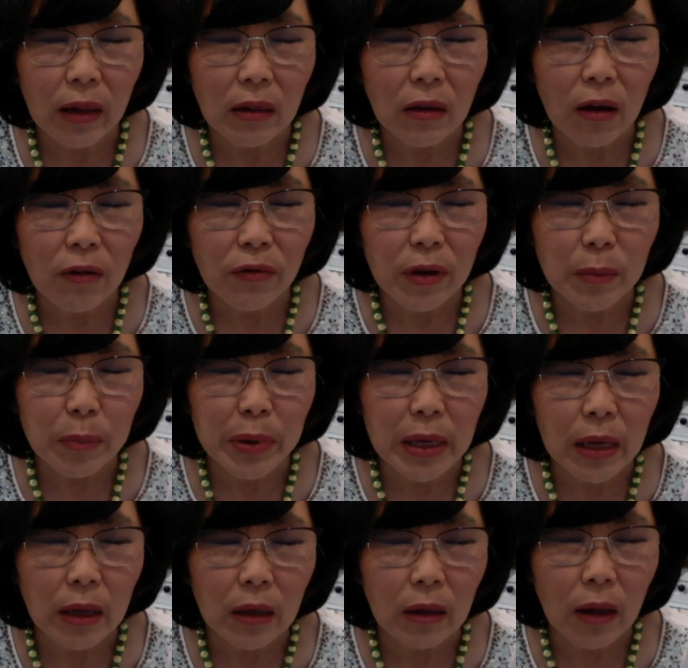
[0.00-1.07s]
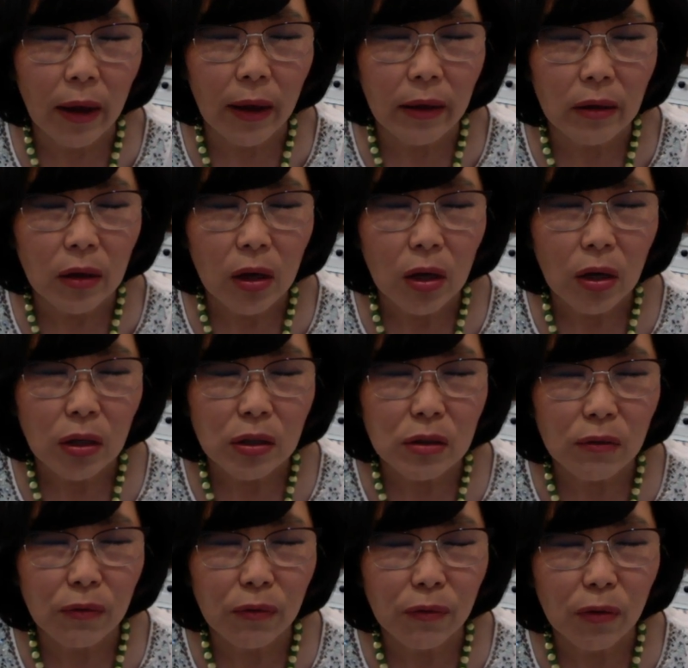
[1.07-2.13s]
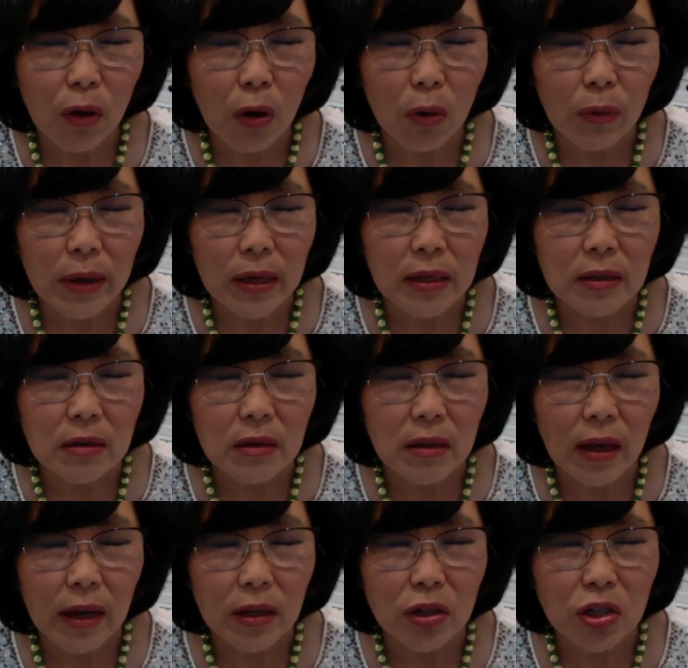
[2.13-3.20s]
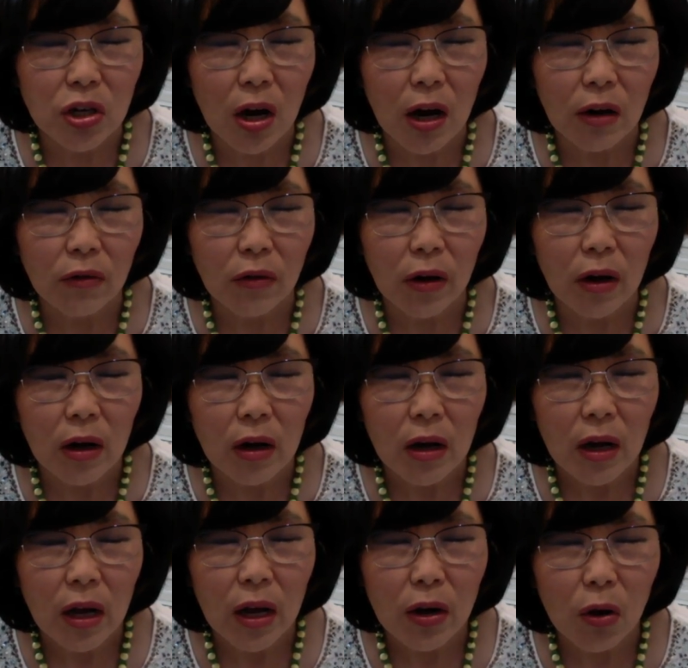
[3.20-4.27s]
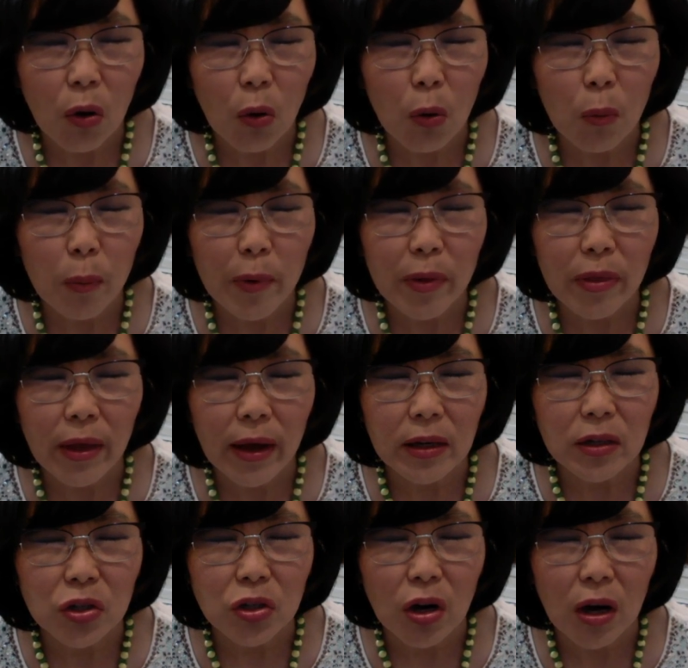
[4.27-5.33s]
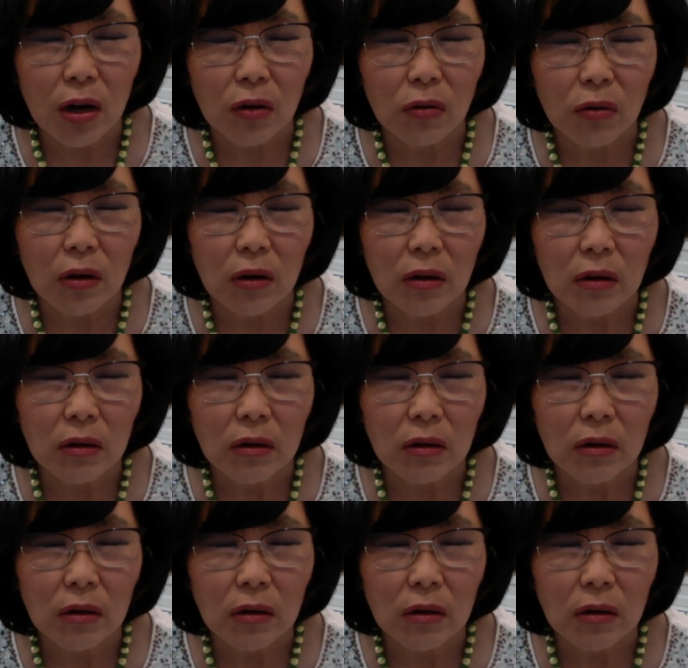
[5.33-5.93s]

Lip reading: loving pink light to flow into that chakra and open that chakra.